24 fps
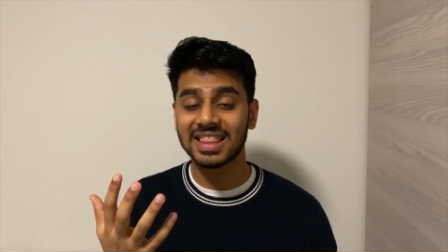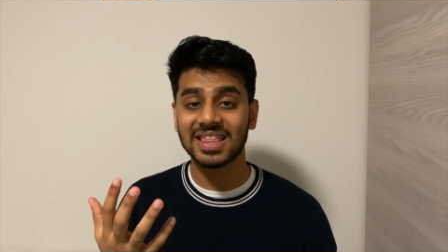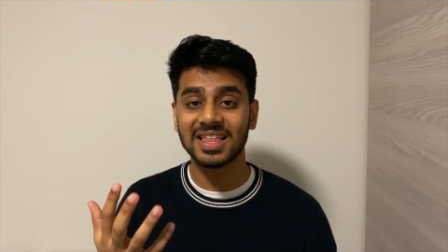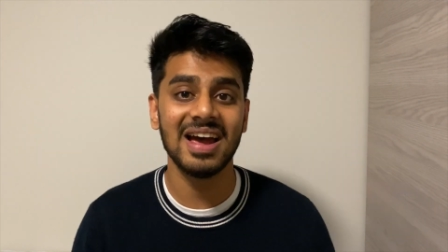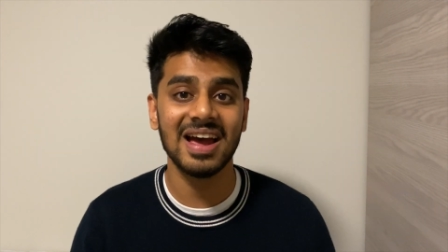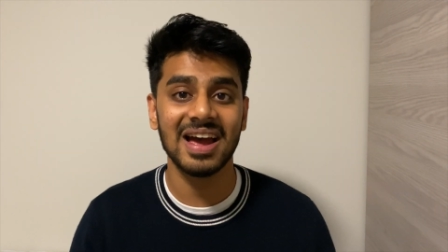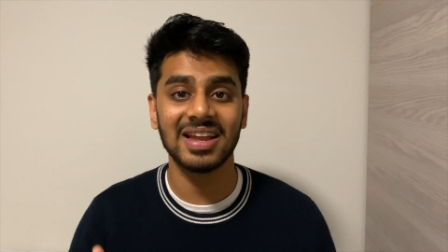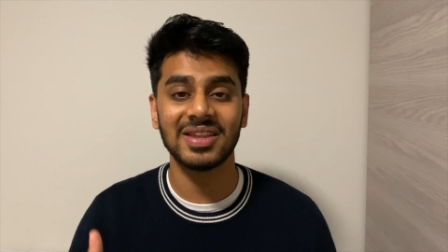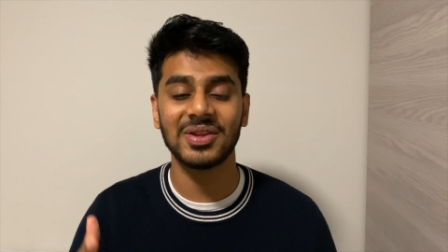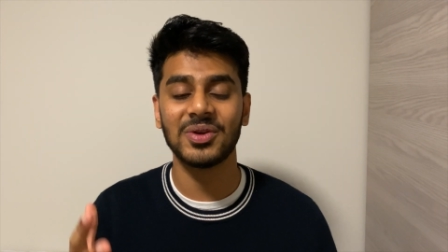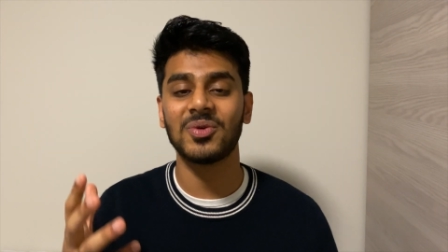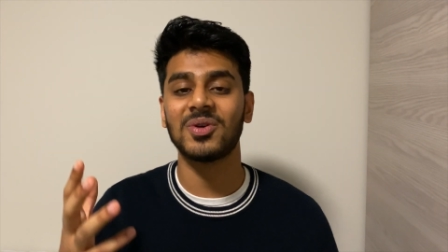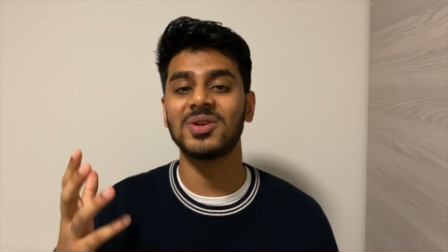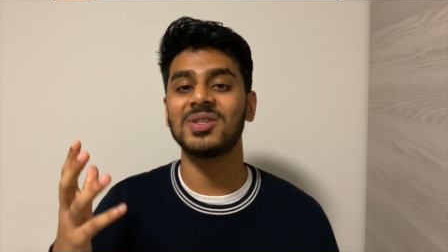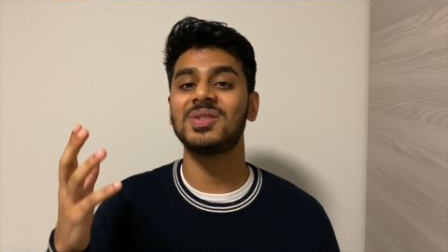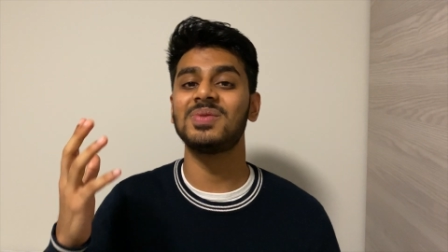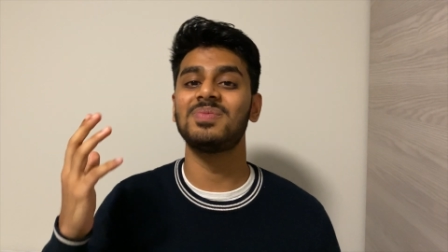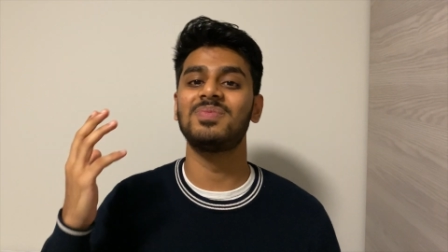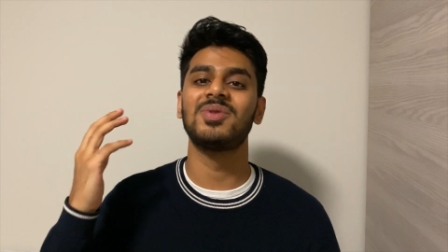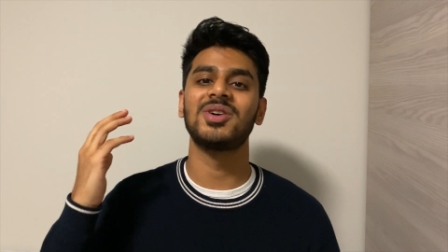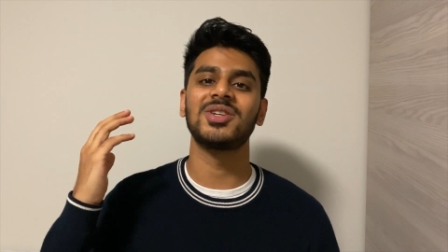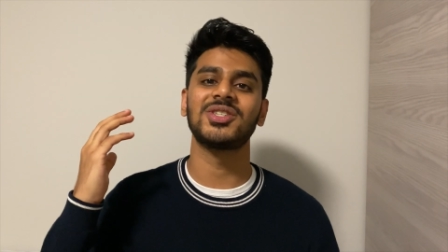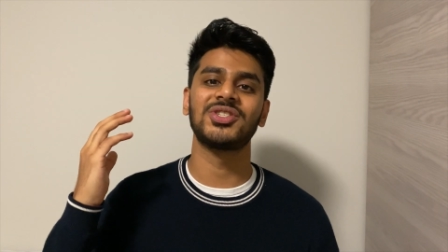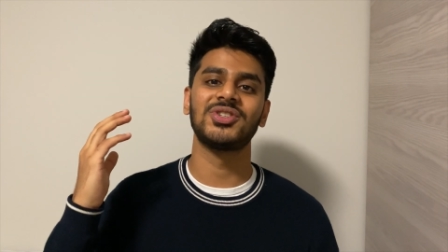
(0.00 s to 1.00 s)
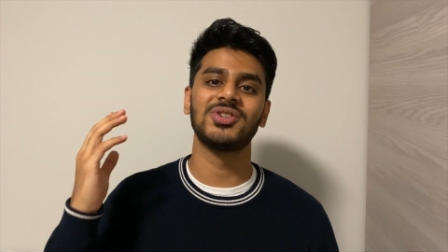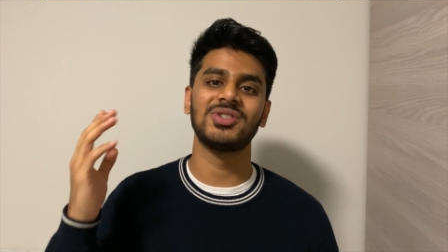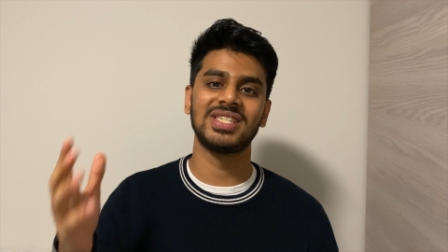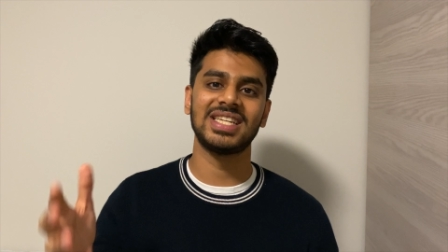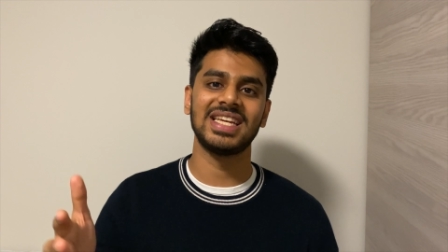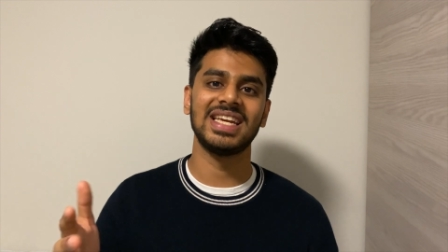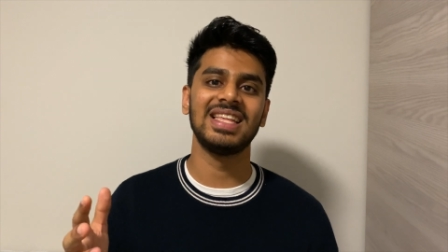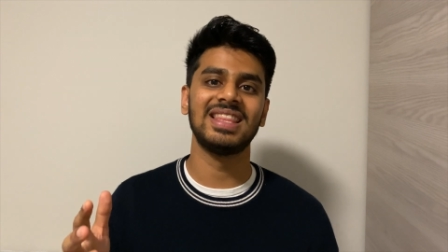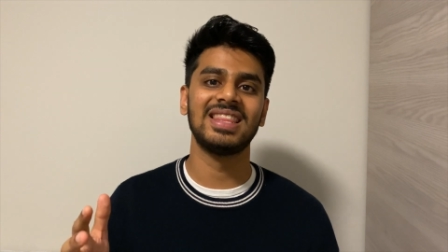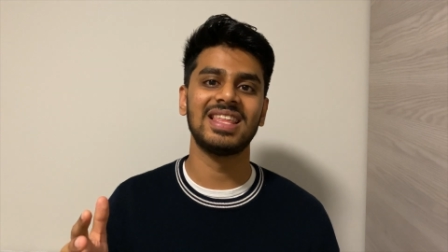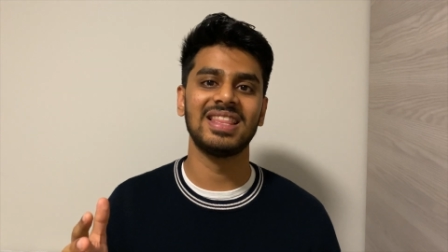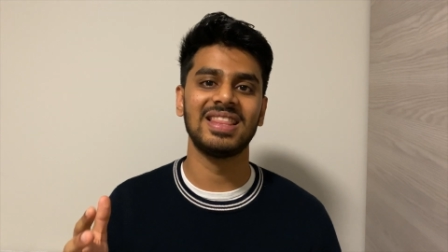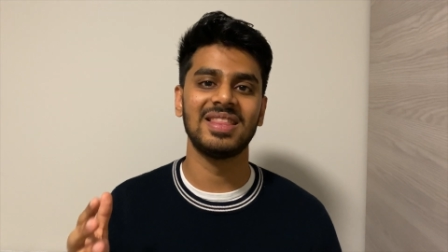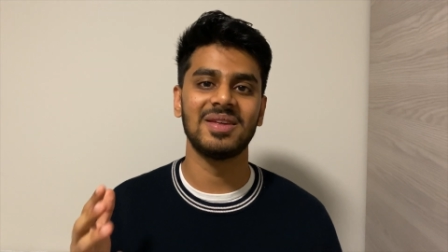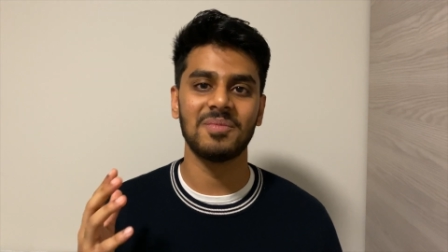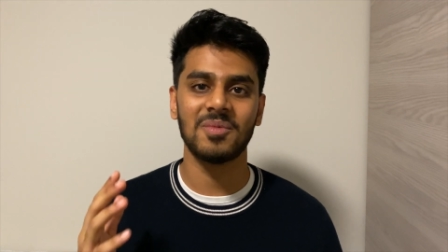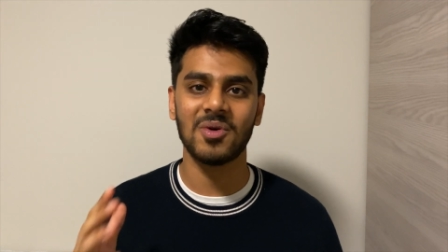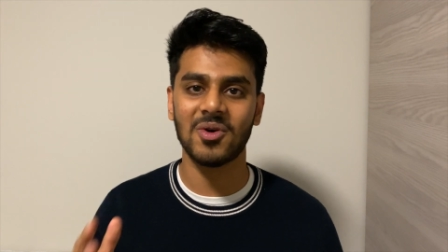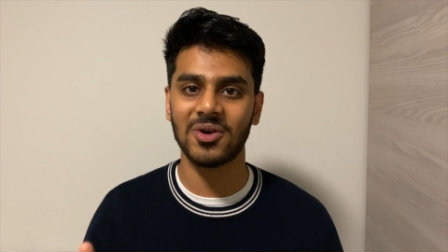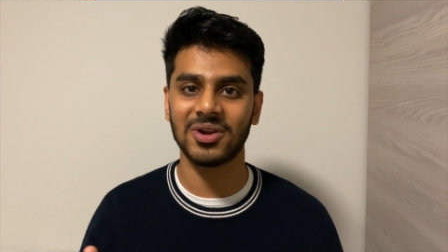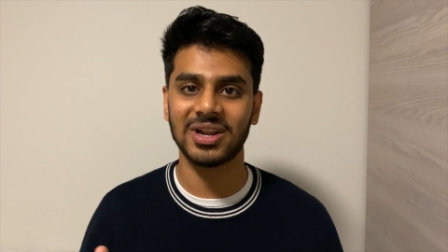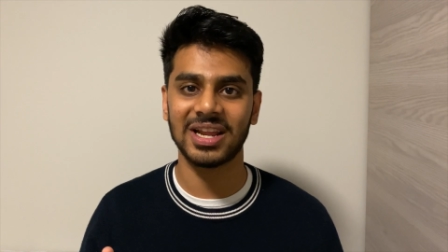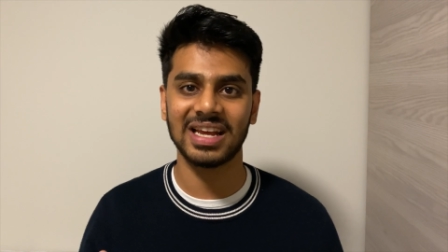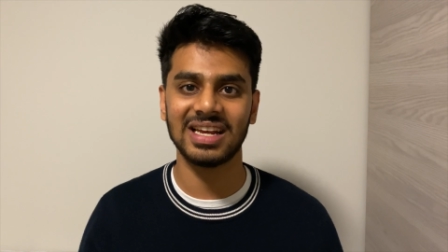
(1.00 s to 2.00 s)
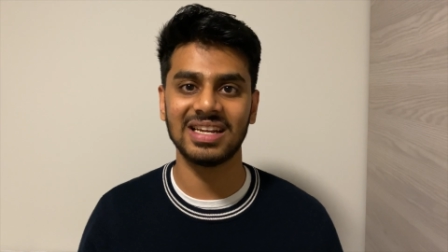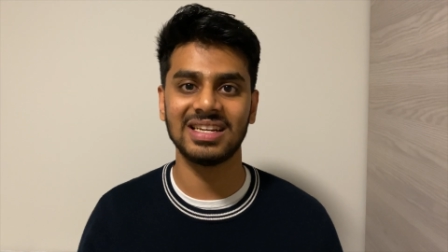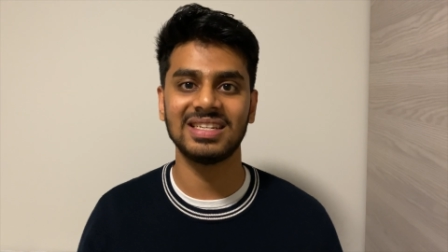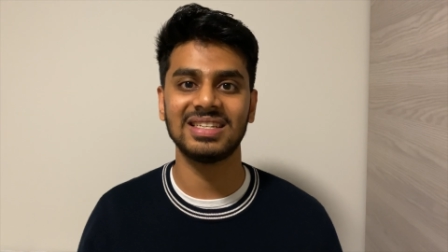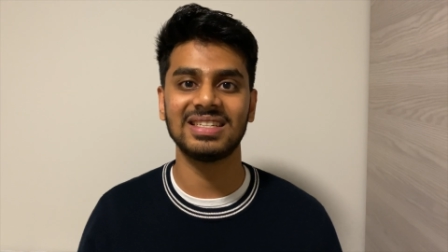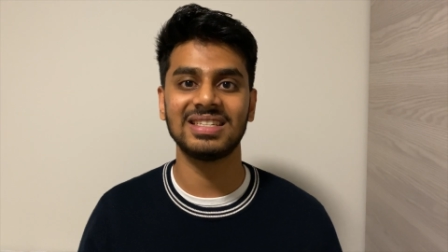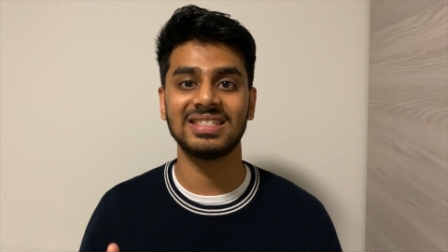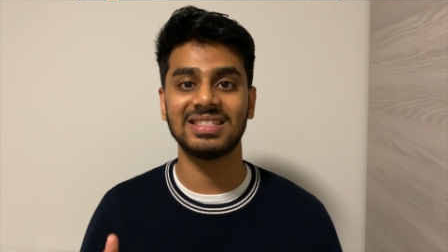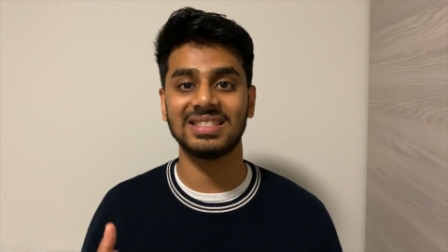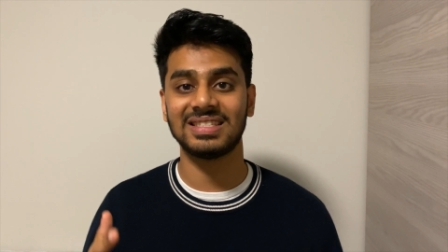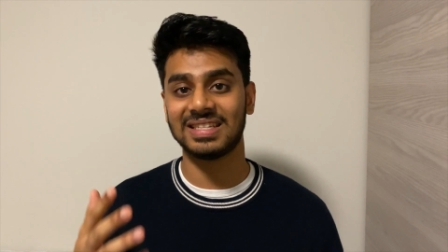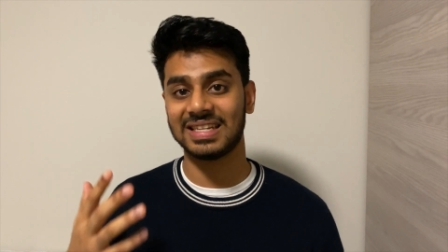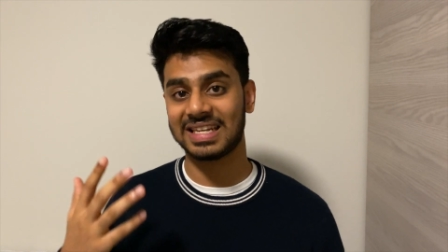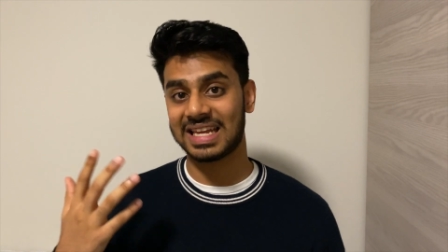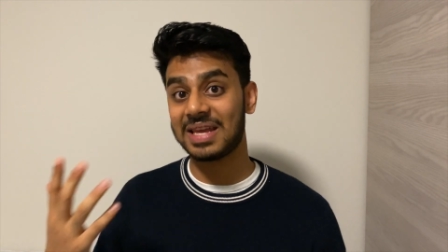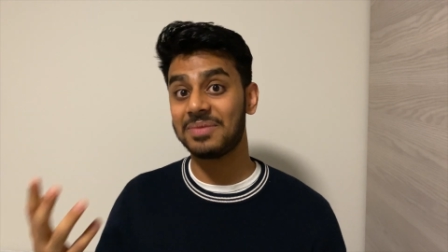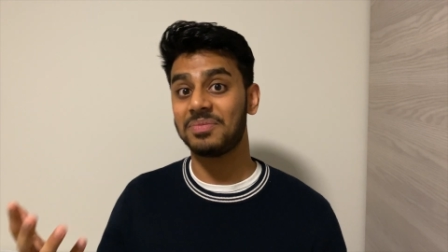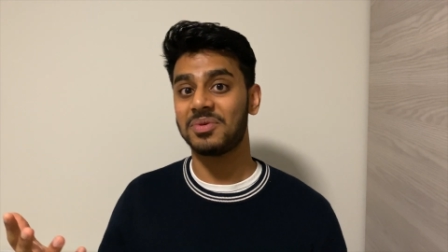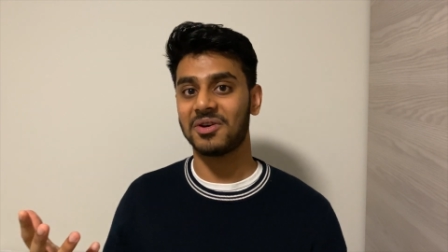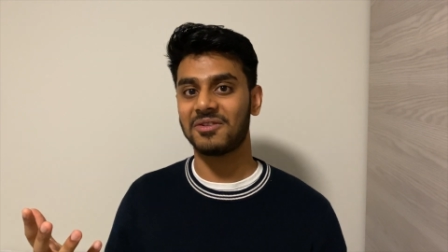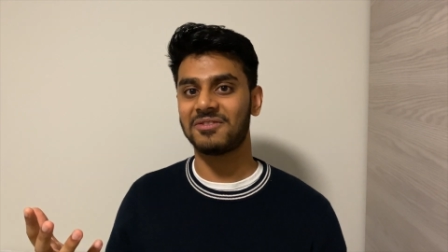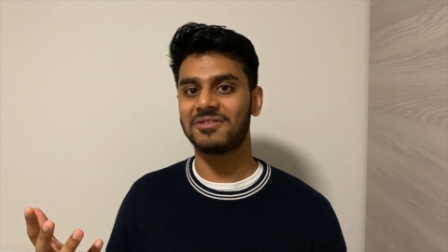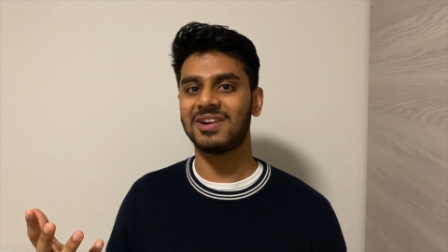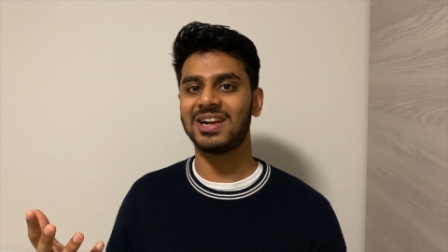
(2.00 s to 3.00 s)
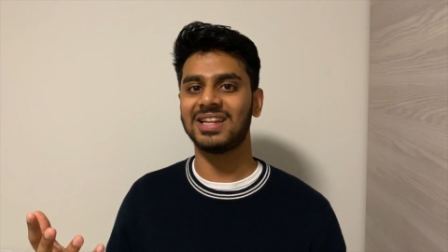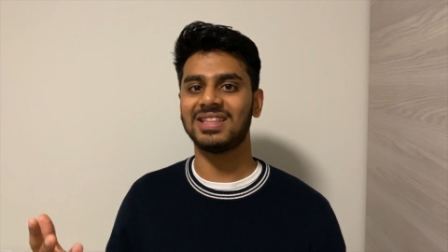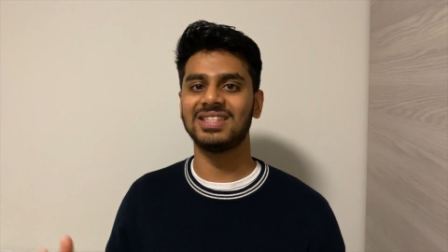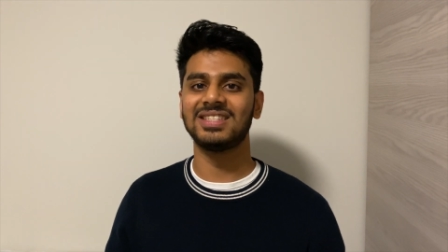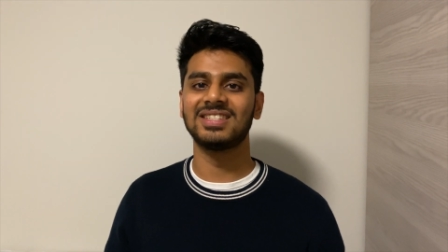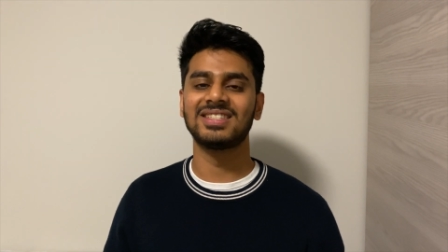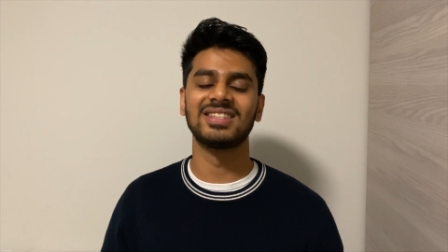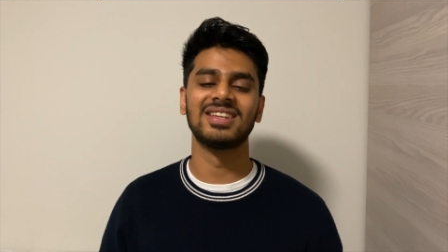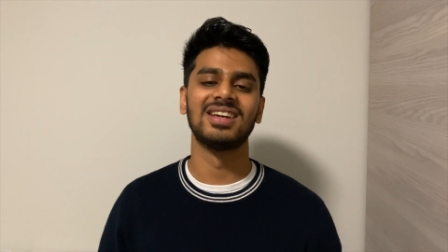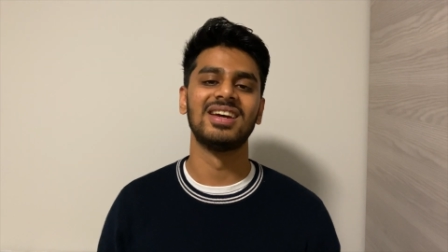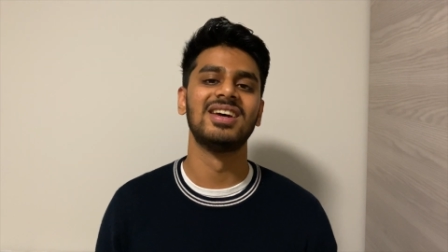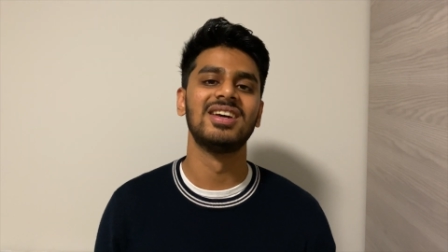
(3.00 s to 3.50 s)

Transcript: and you want to brush your teeth in the morning to keep your friends.